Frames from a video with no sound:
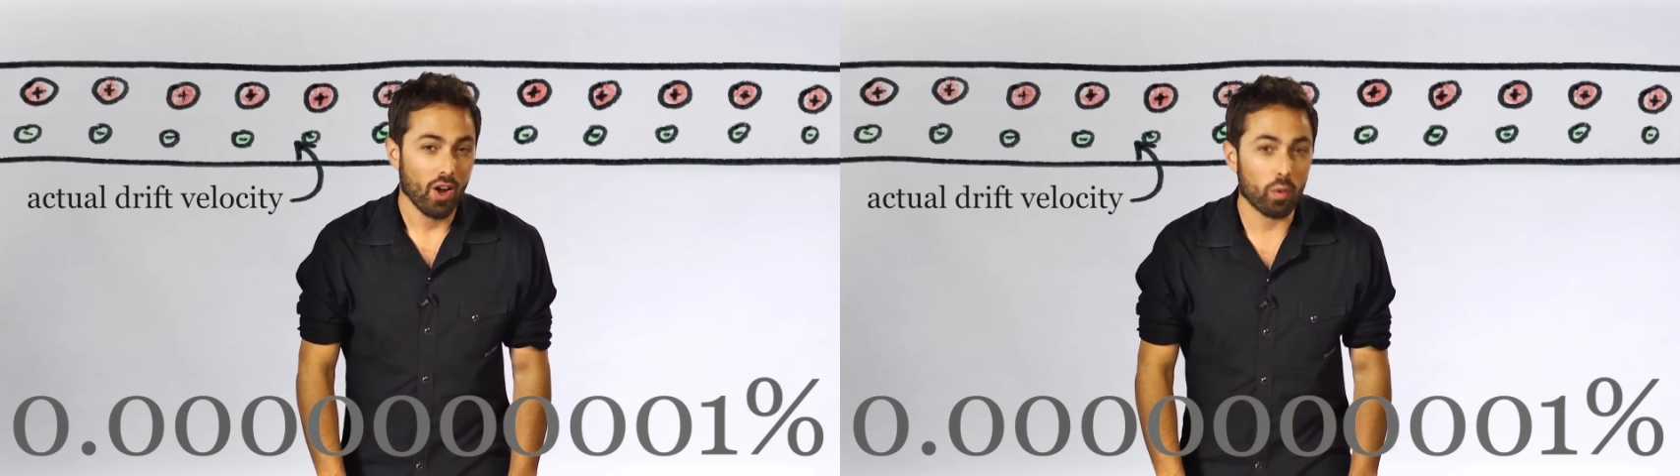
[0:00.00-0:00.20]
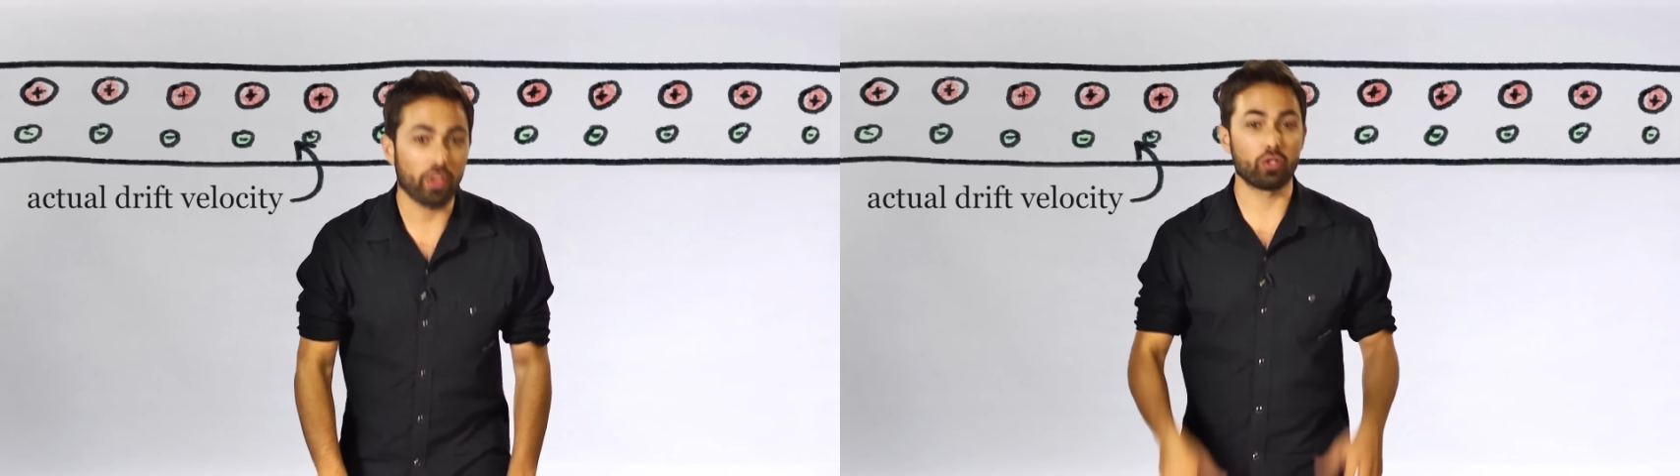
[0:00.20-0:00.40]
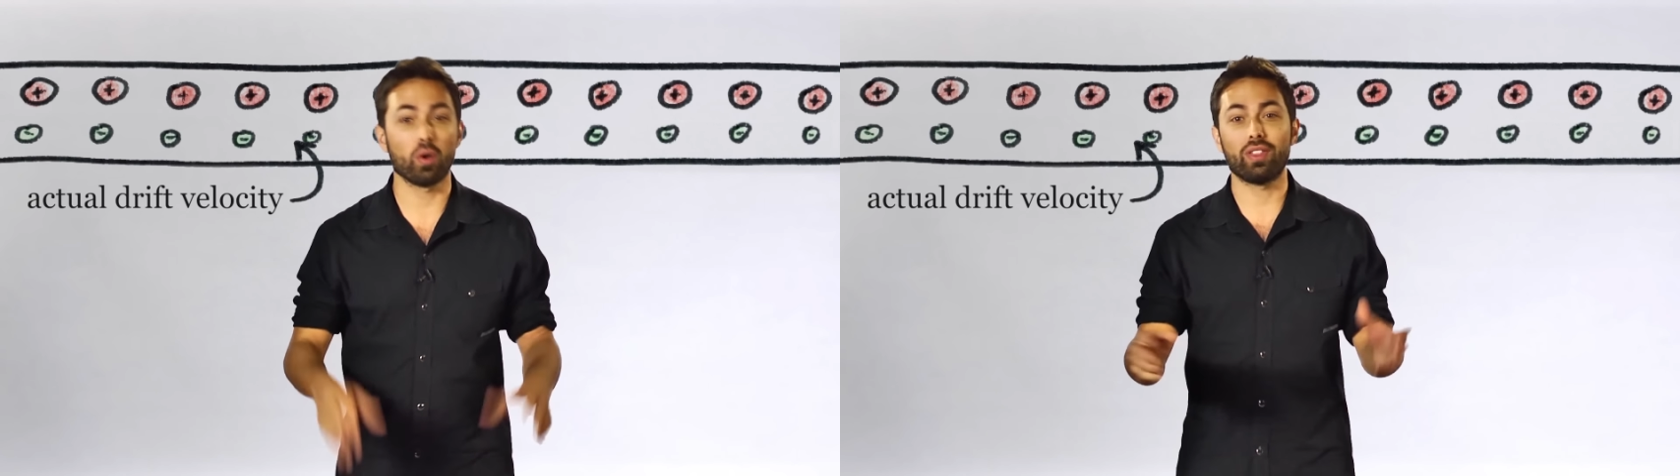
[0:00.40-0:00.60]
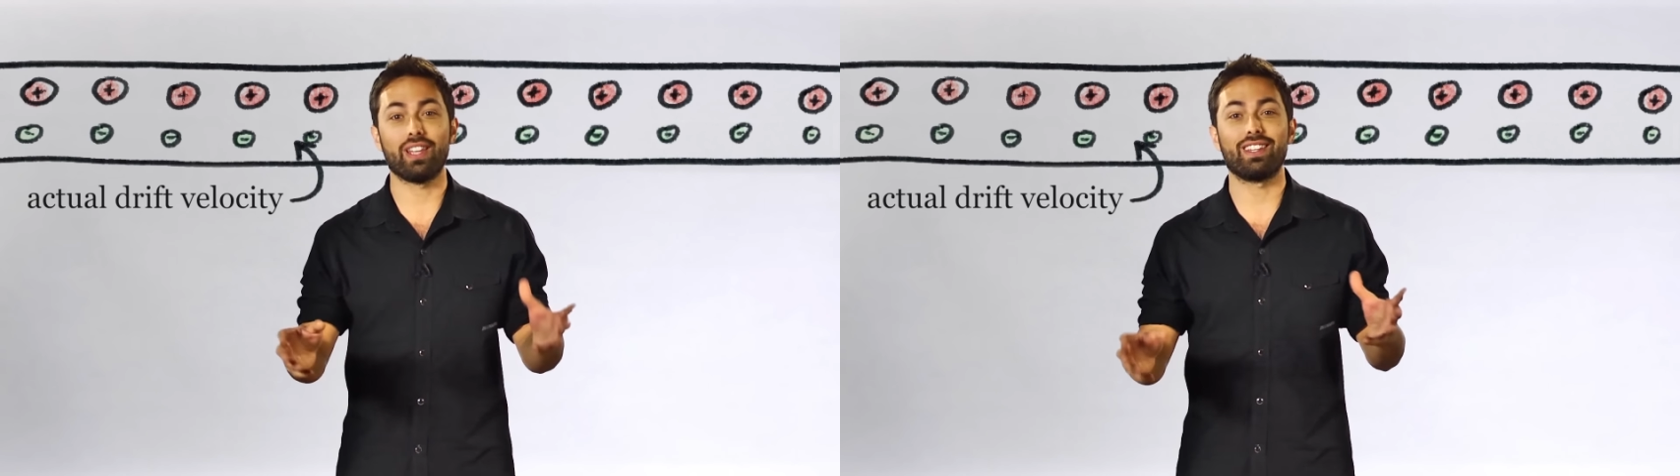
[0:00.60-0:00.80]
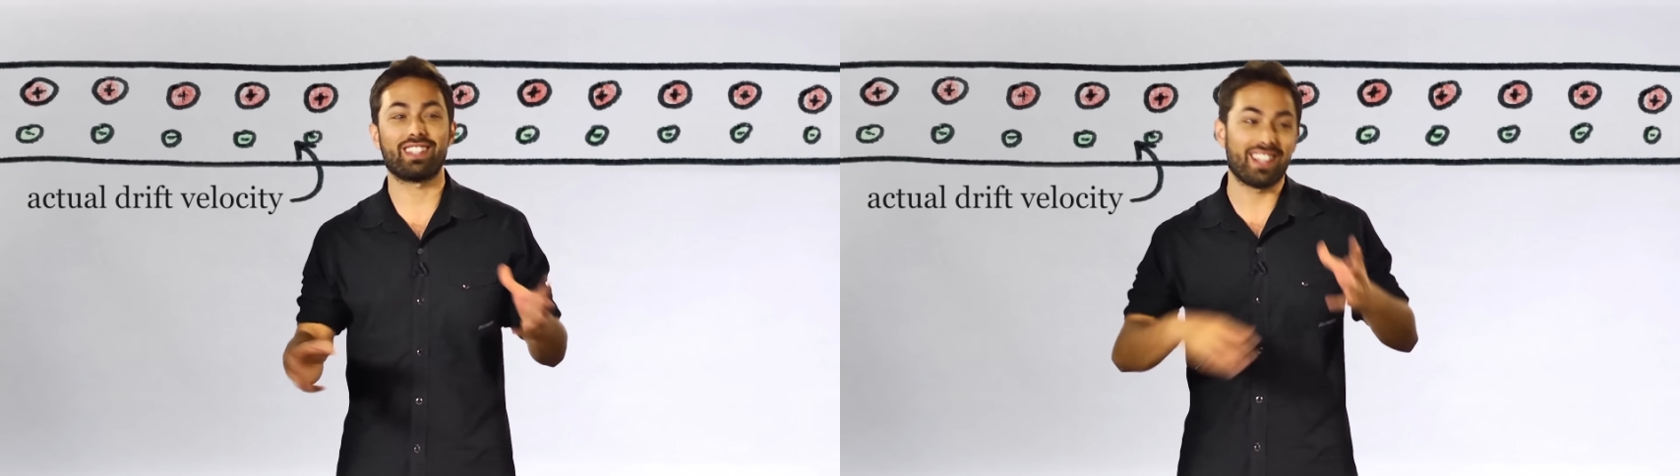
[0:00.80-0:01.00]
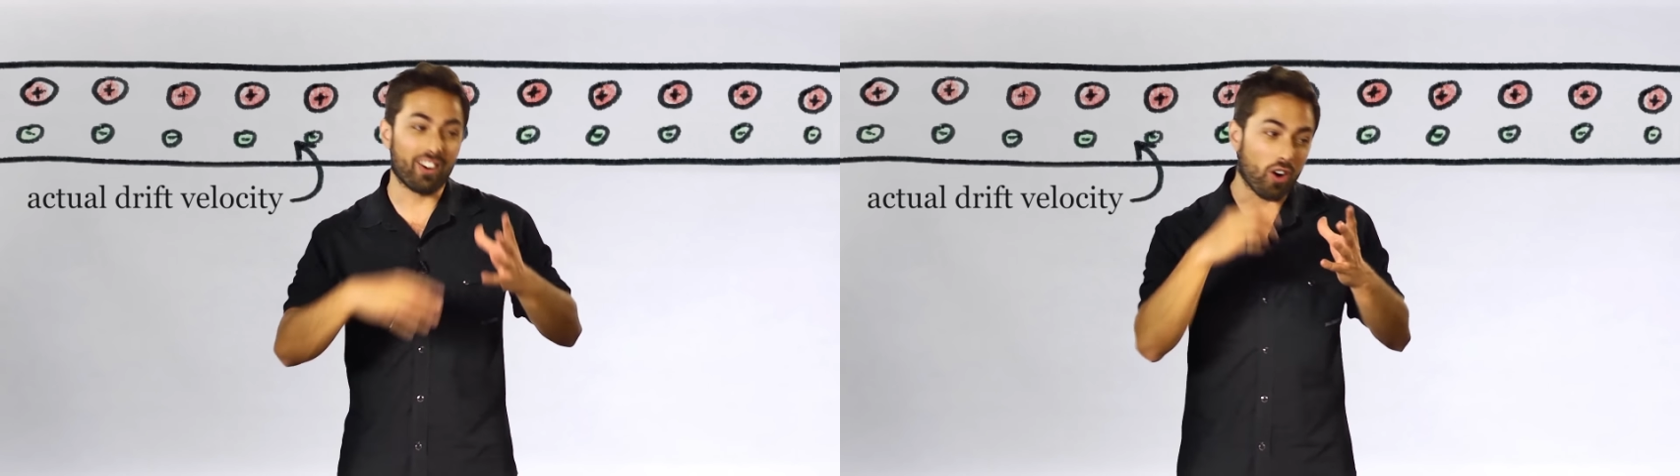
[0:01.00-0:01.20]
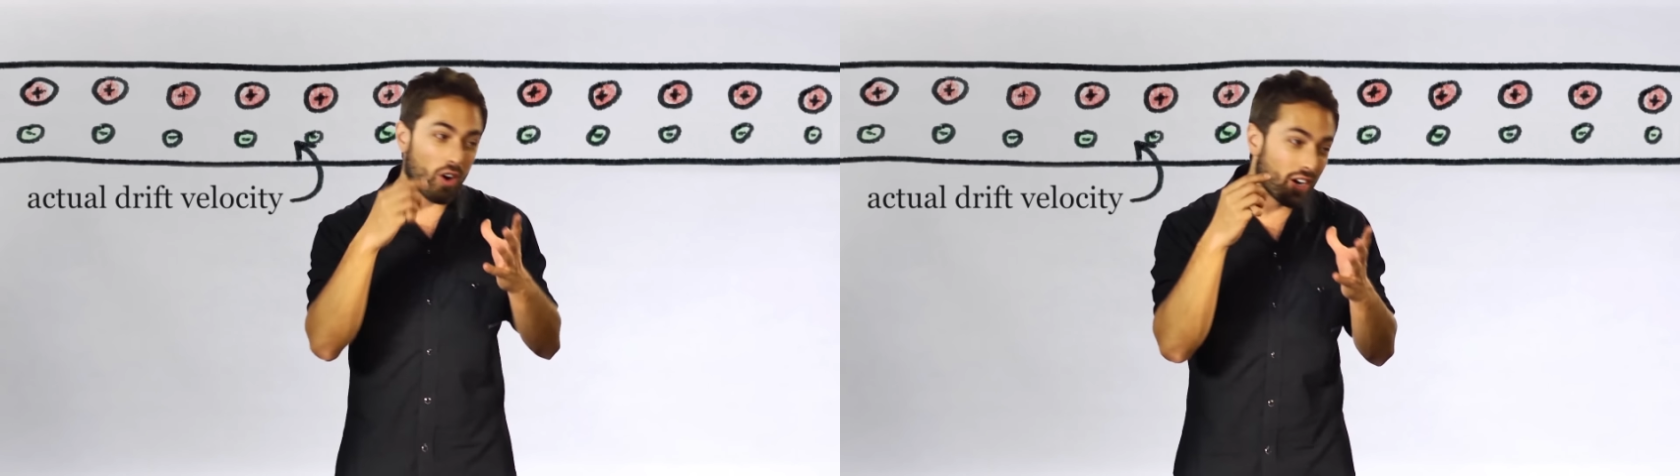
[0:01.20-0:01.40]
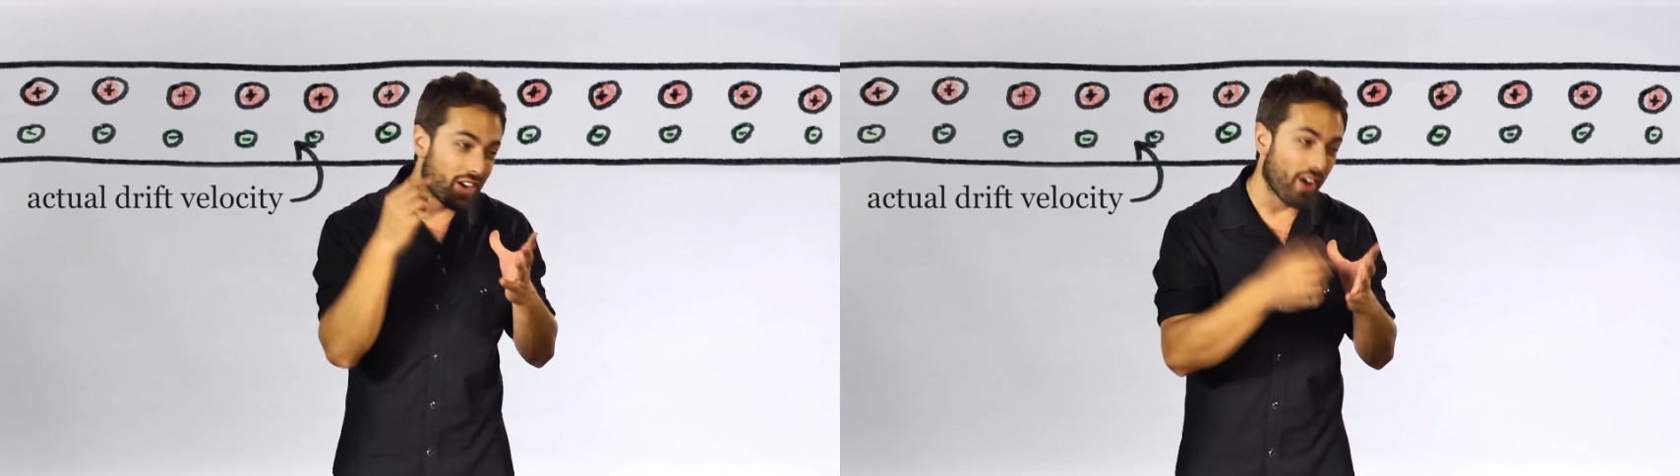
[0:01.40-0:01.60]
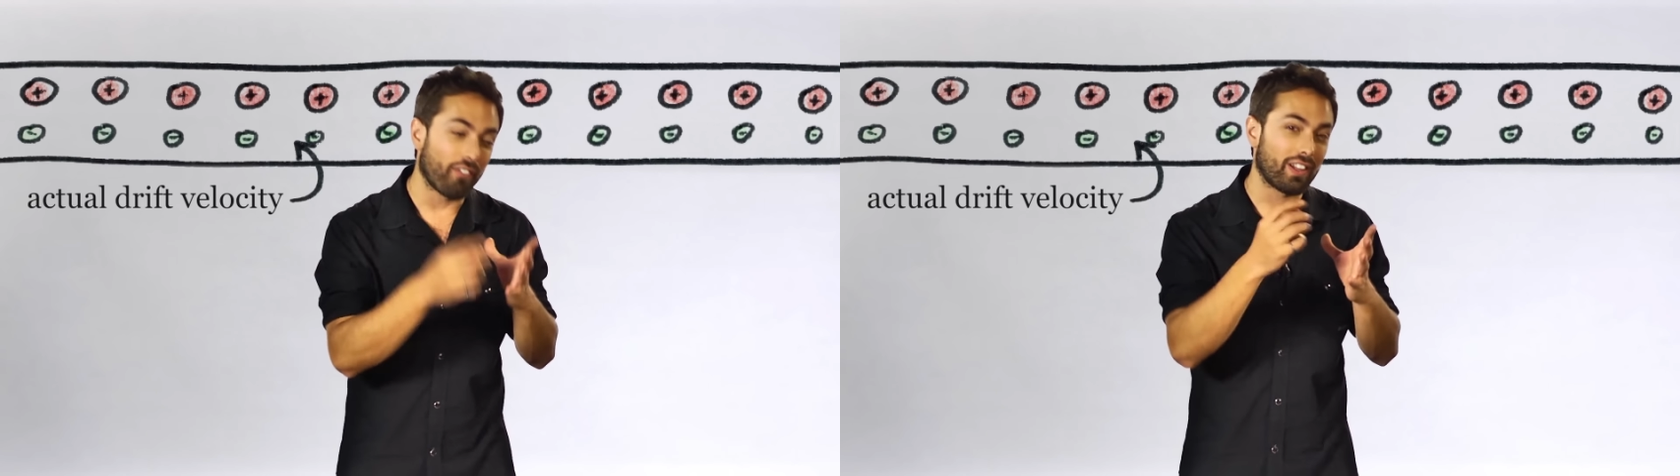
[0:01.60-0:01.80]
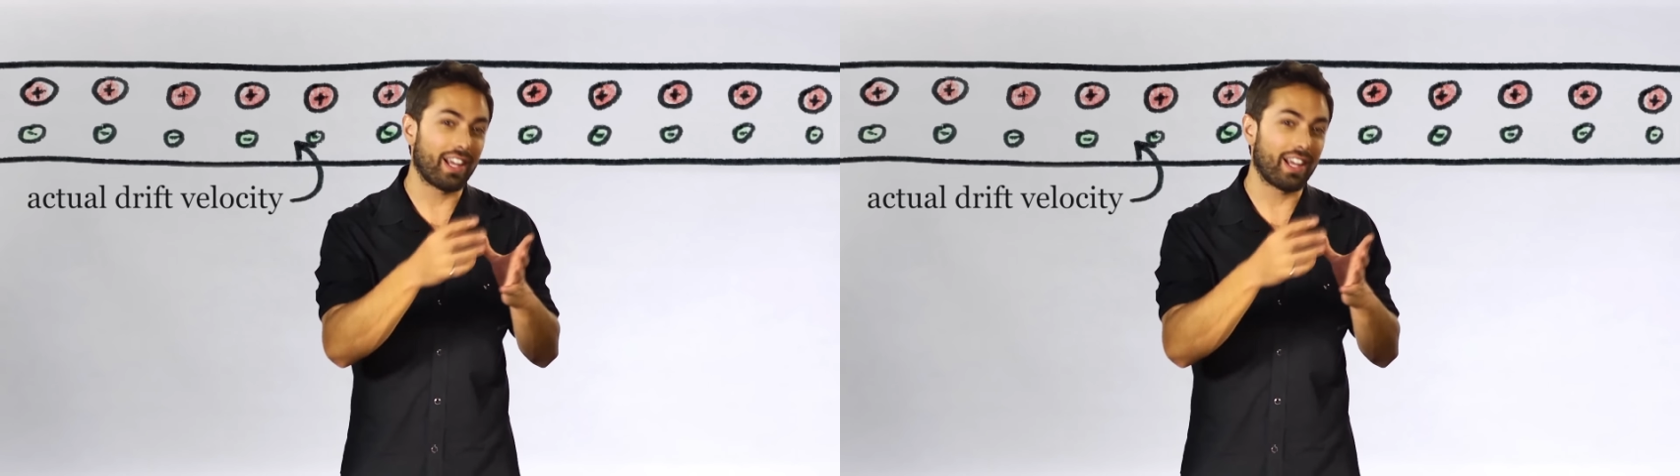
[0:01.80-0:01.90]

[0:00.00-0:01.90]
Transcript: Well, the truth is there are enough